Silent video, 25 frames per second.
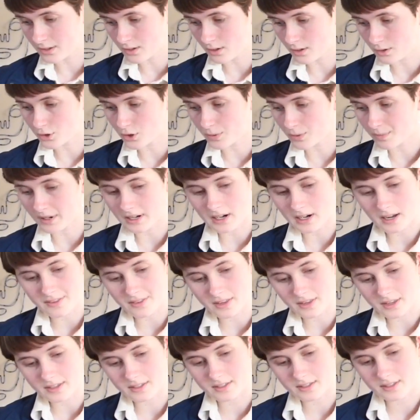So it should be
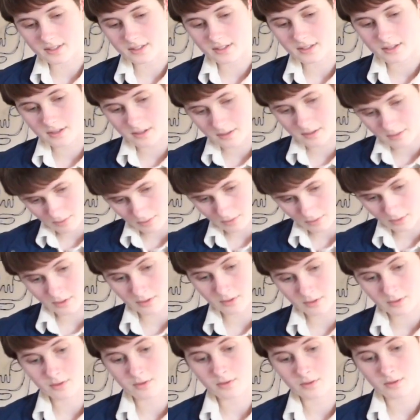like this.
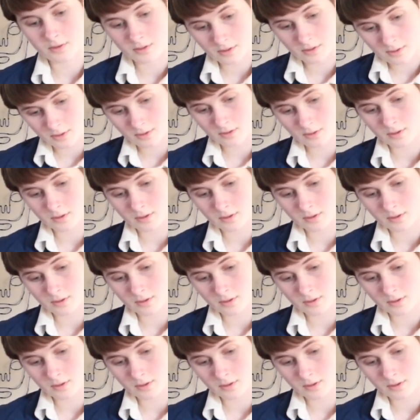And